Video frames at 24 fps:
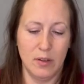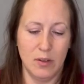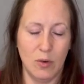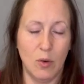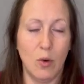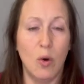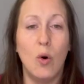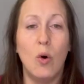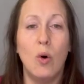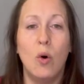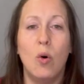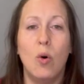
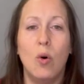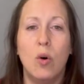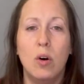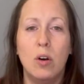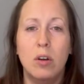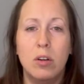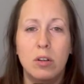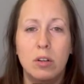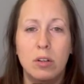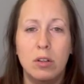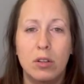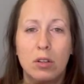Or
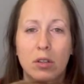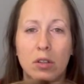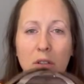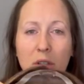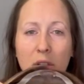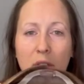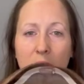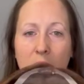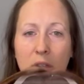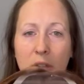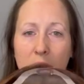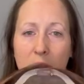
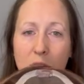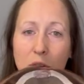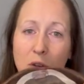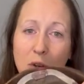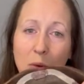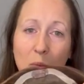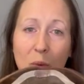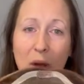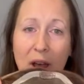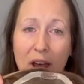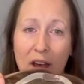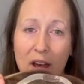you
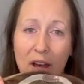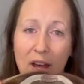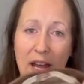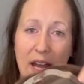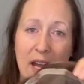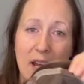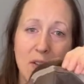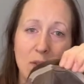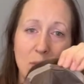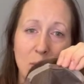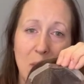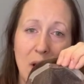can wear her
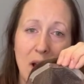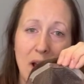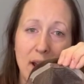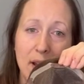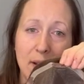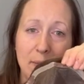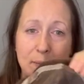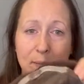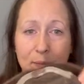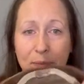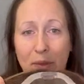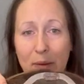either
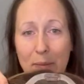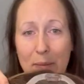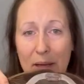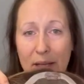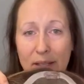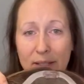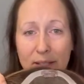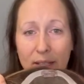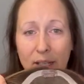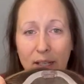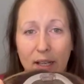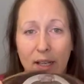way,
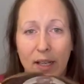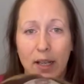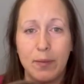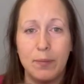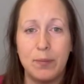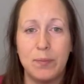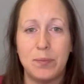basically.